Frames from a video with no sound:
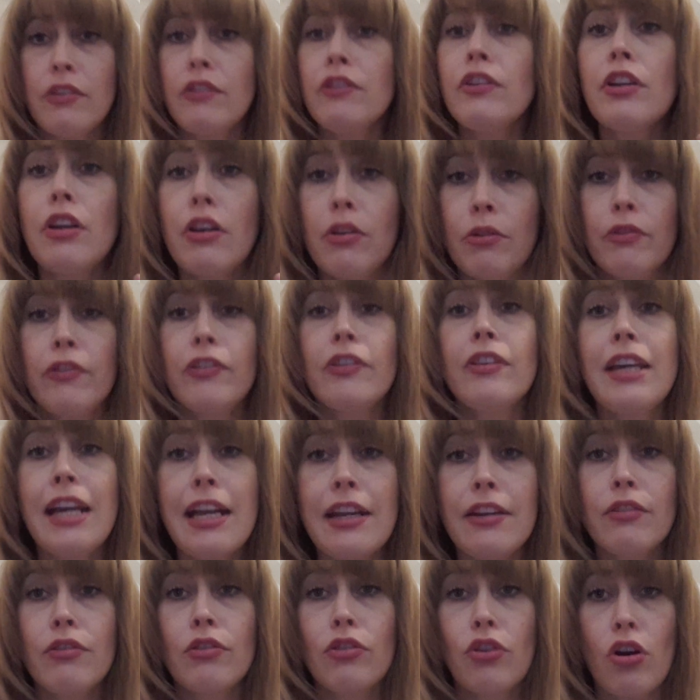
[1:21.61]
you know, to the
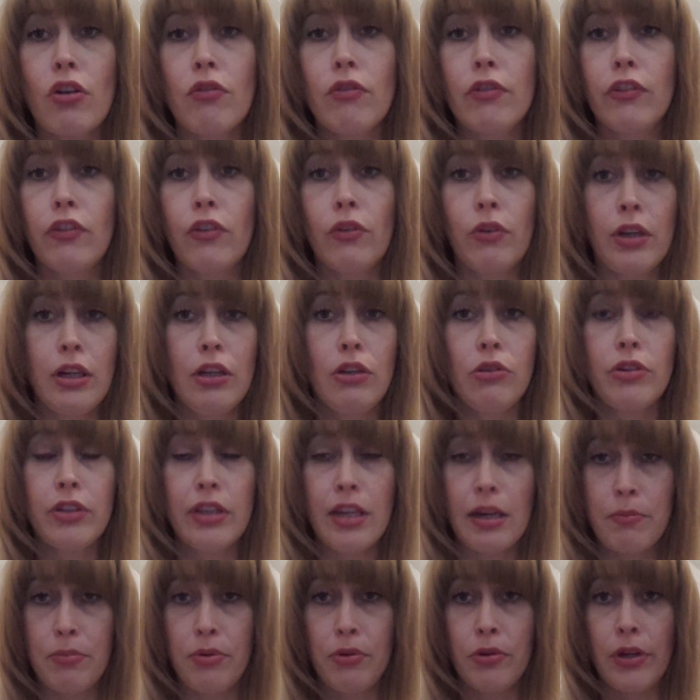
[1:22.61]
end of the corridor, and I look
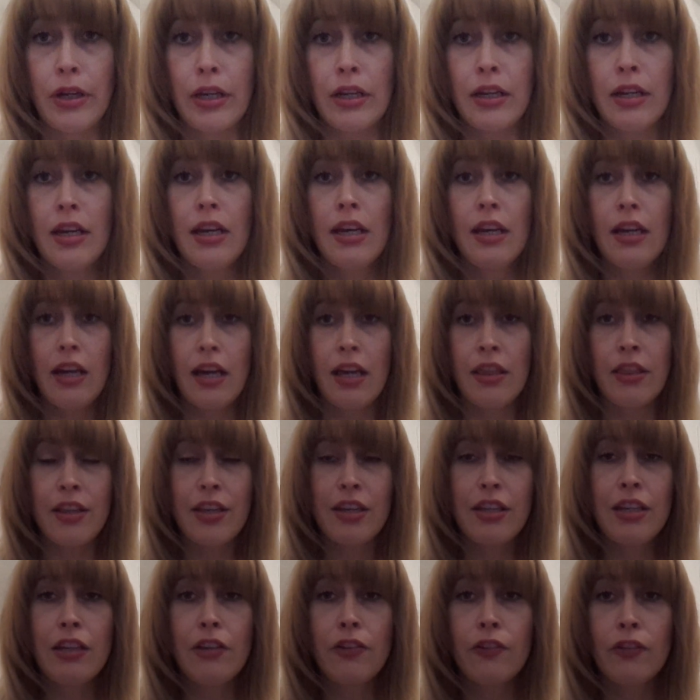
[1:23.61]
at that point, and
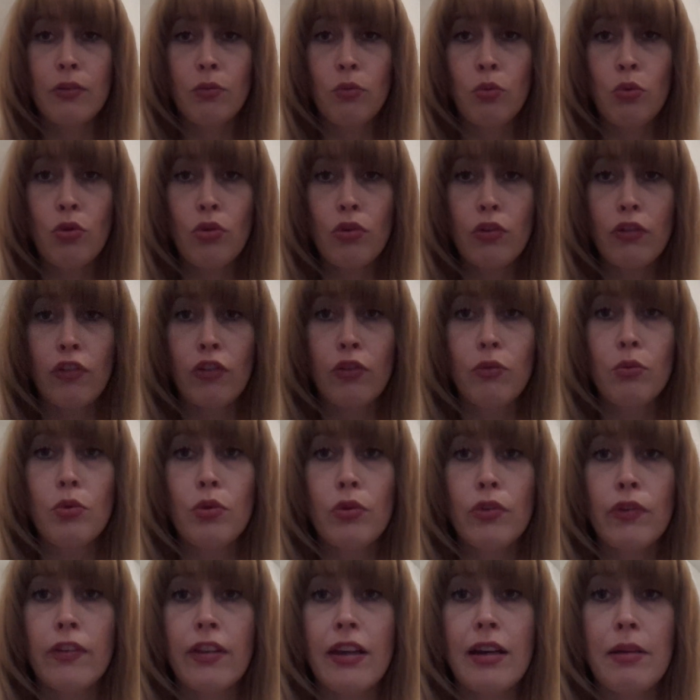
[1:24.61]
then you need to walk
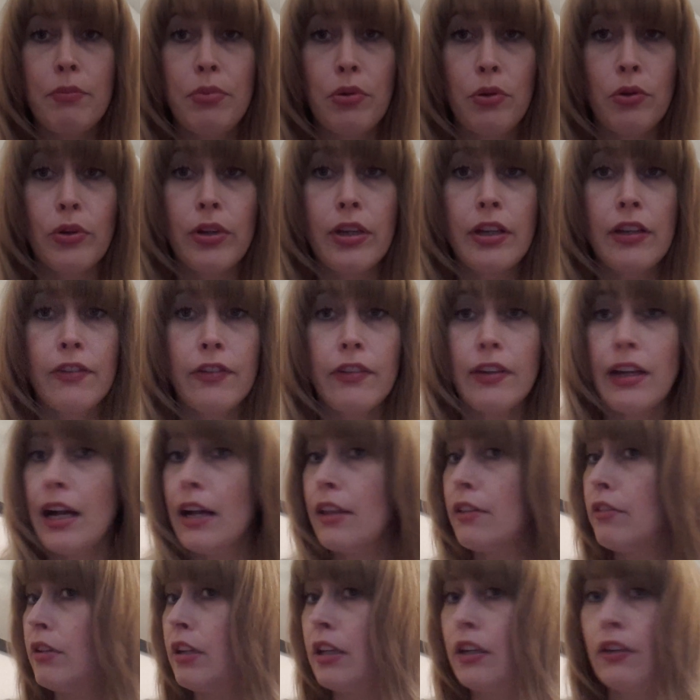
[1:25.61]
towards that point,
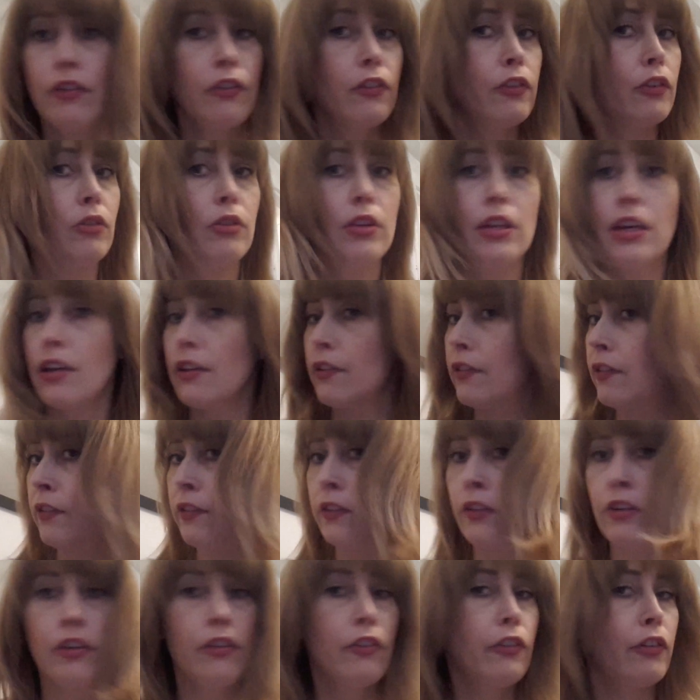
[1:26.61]
and you need to do
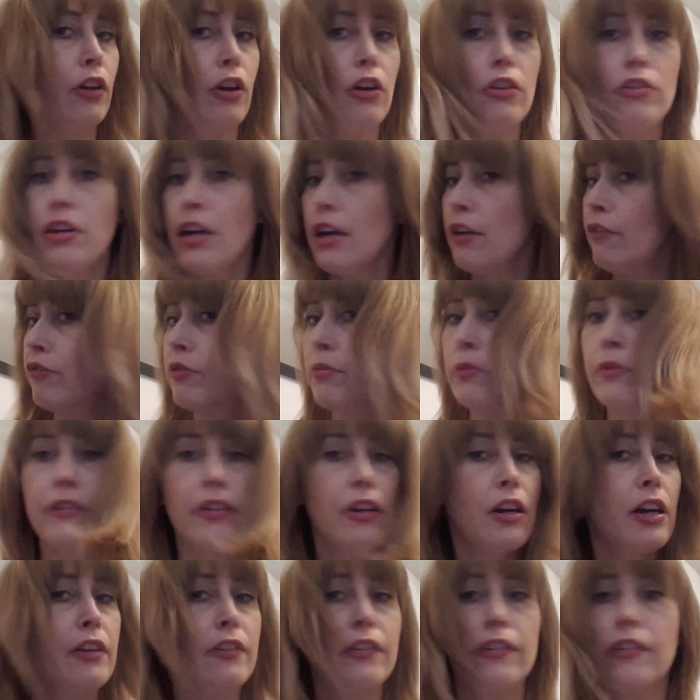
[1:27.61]
this. So you turn your head from
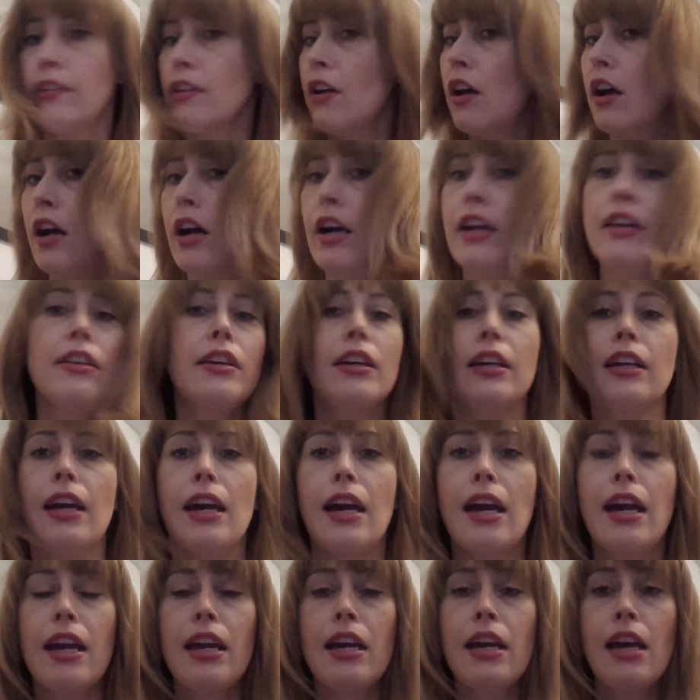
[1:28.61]
side to side,
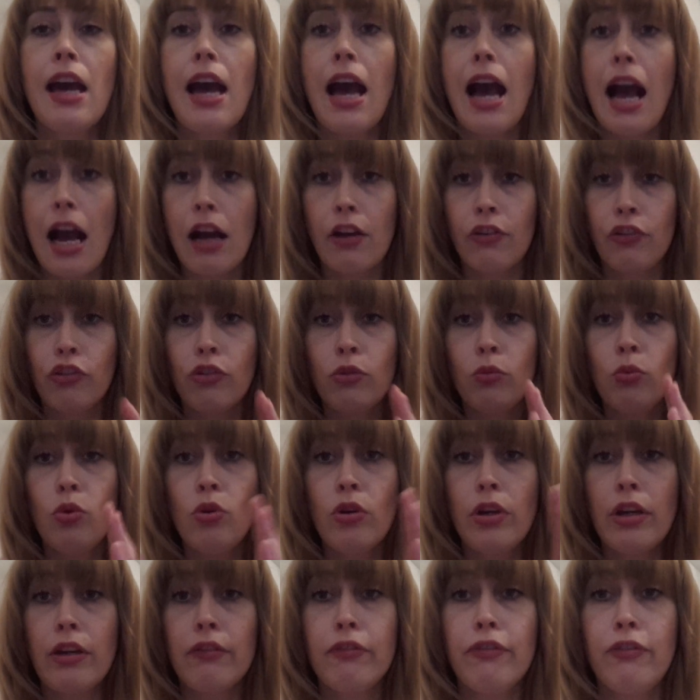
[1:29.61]
okay, as you're
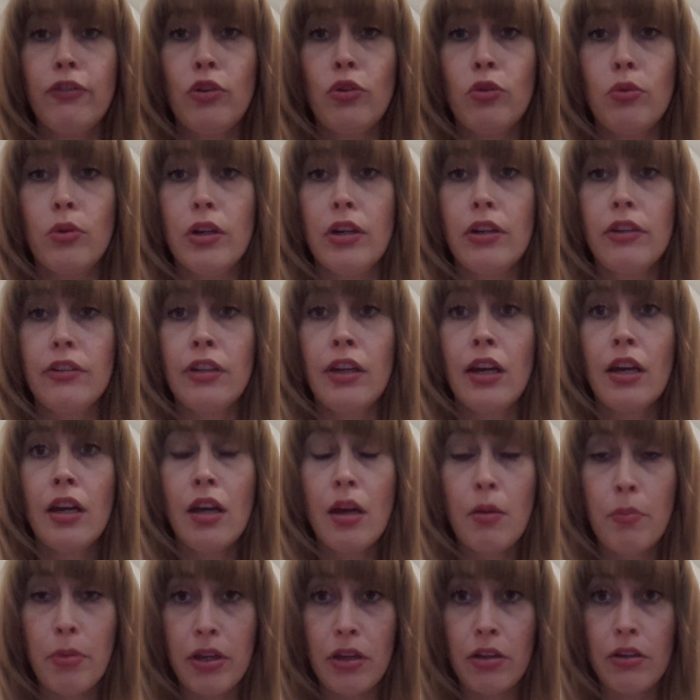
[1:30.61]
walking forward,
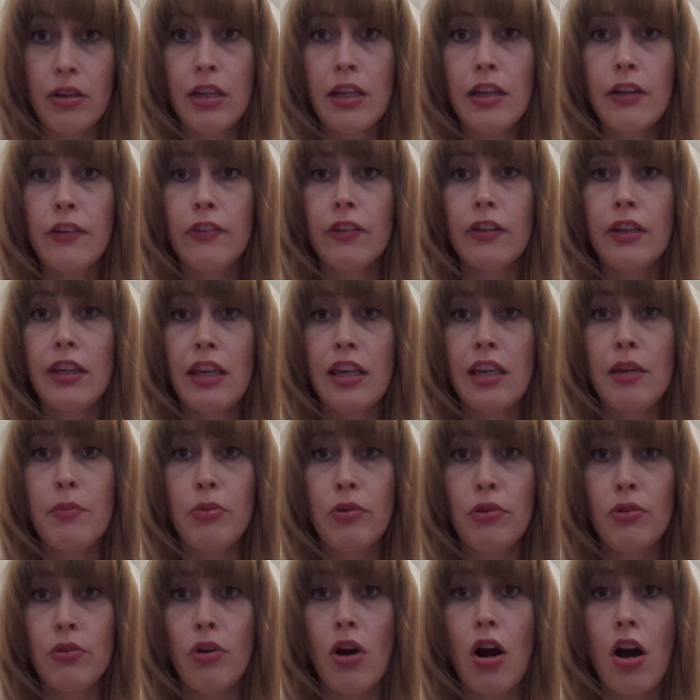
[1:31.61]
but you need to
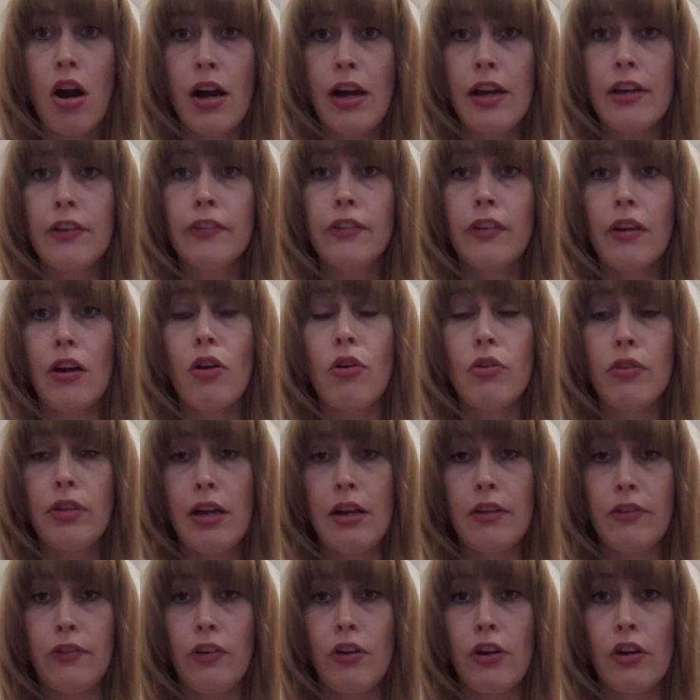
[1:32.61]
keep your eyes on
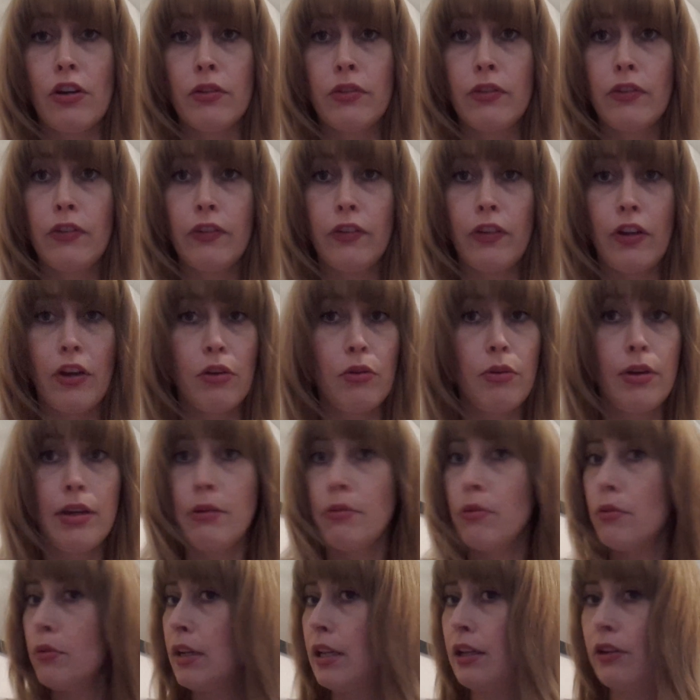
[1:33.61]
that dot. So
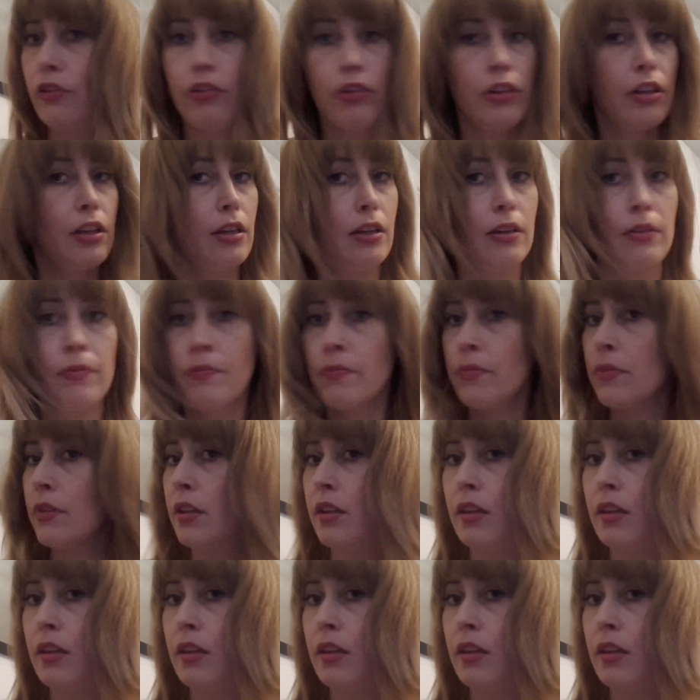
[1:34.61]
it will literally